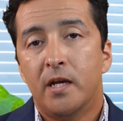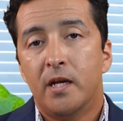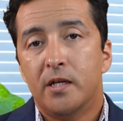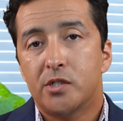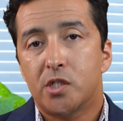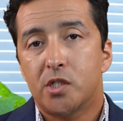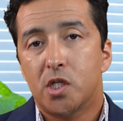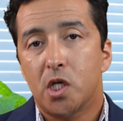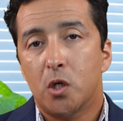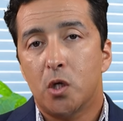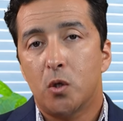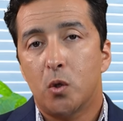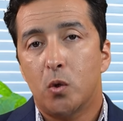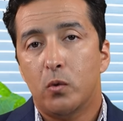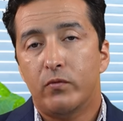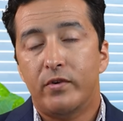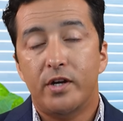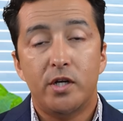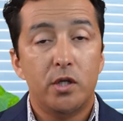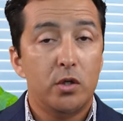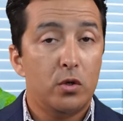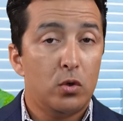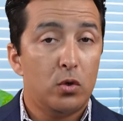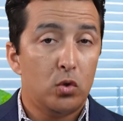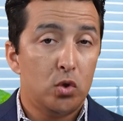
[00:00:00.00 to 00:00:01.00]
So
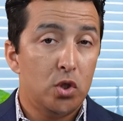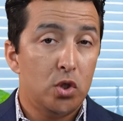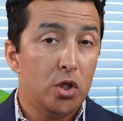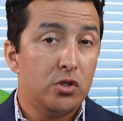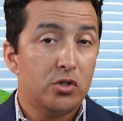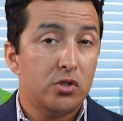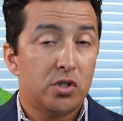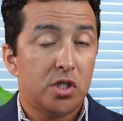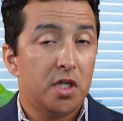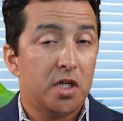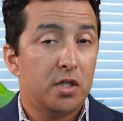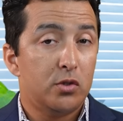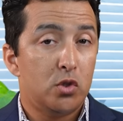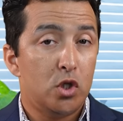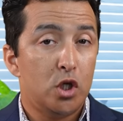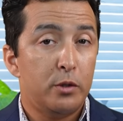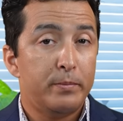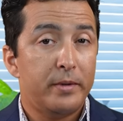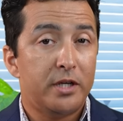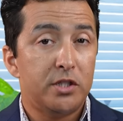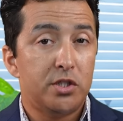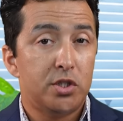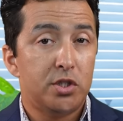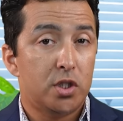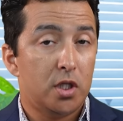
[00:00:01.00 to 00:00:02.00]
when you're using too
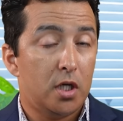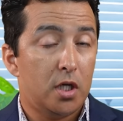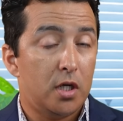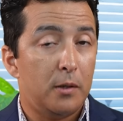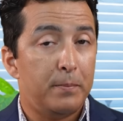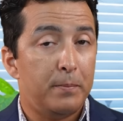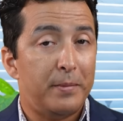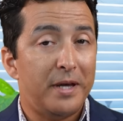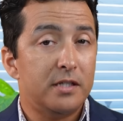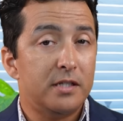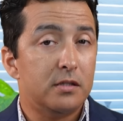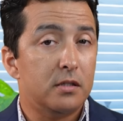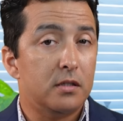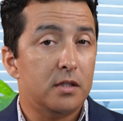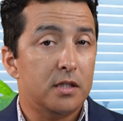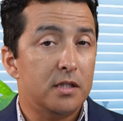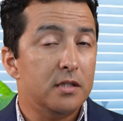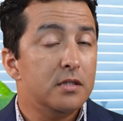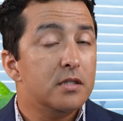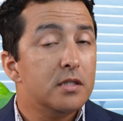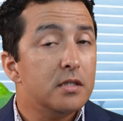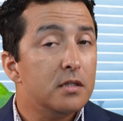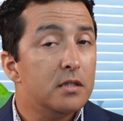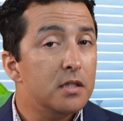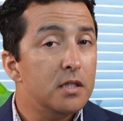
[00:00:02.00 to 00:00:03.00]
much uh, basal
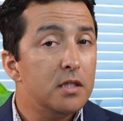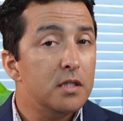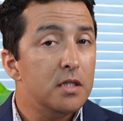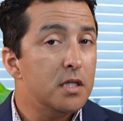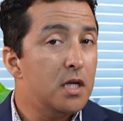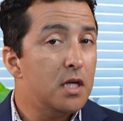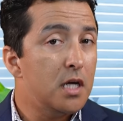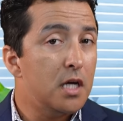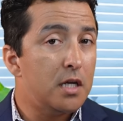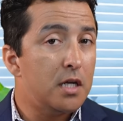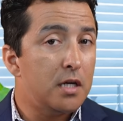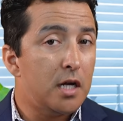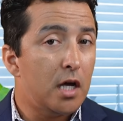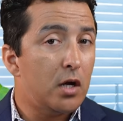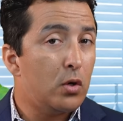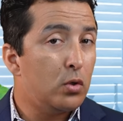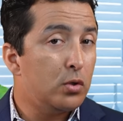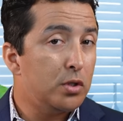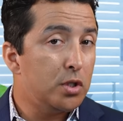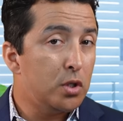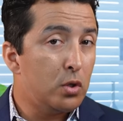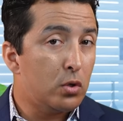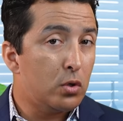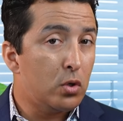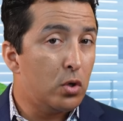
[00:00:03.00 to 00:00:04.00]
insulin, uh, not
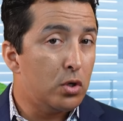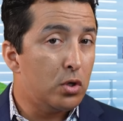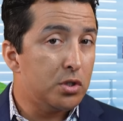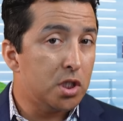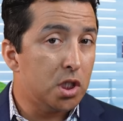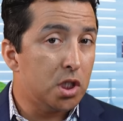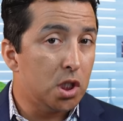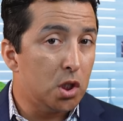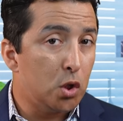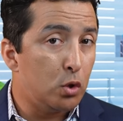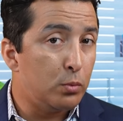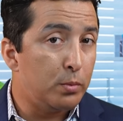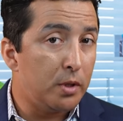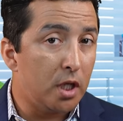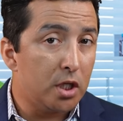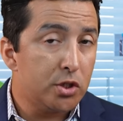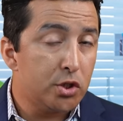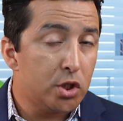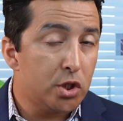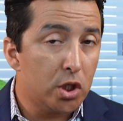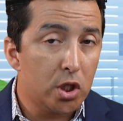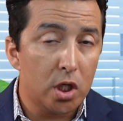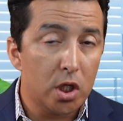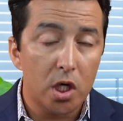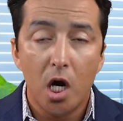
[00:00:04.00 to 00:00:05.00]
only you're causing low blood
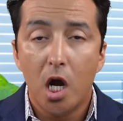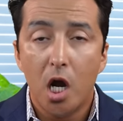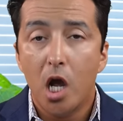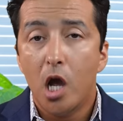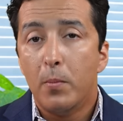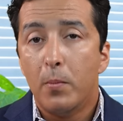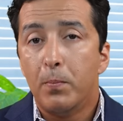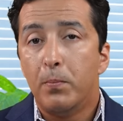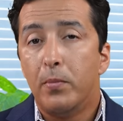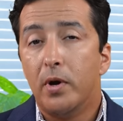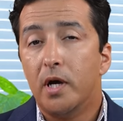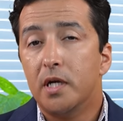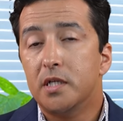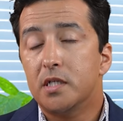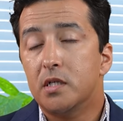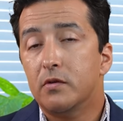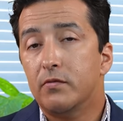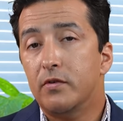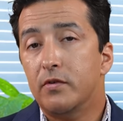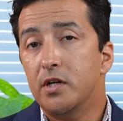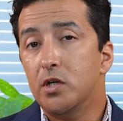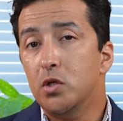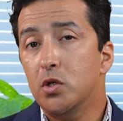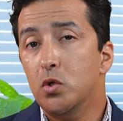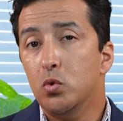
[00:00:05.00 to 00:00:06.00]
sugar, but
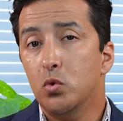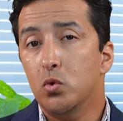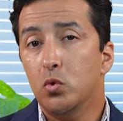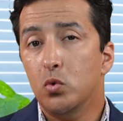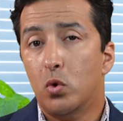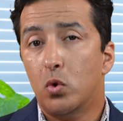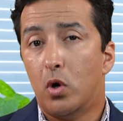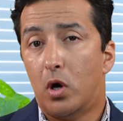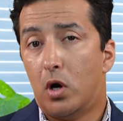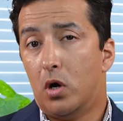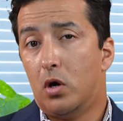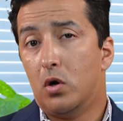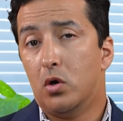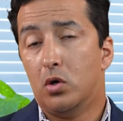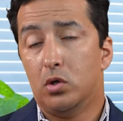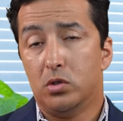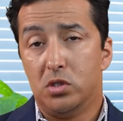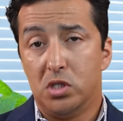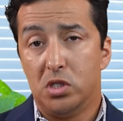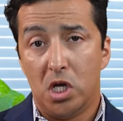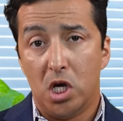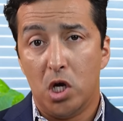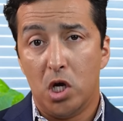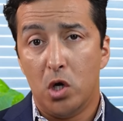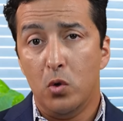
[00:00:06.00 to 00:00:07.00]
when you are
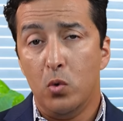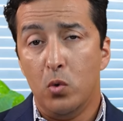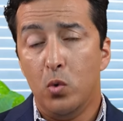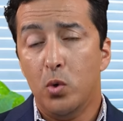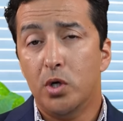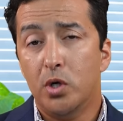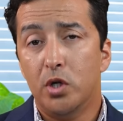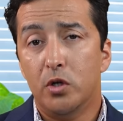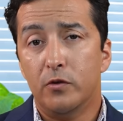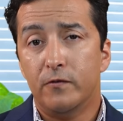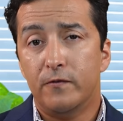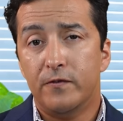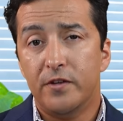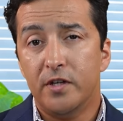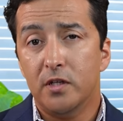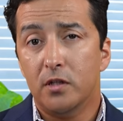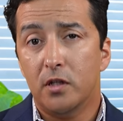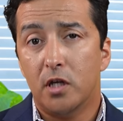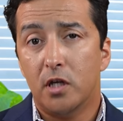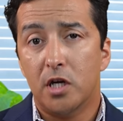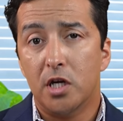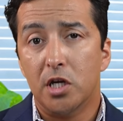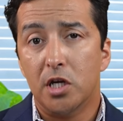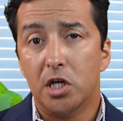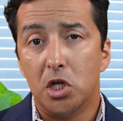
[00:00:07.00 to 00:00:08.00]
low, you feel
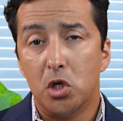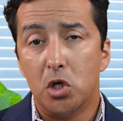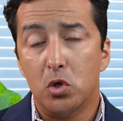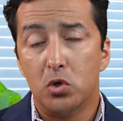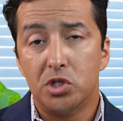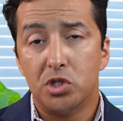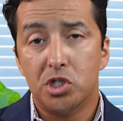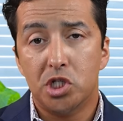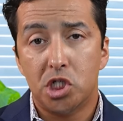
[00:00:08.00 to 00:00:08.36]
like you're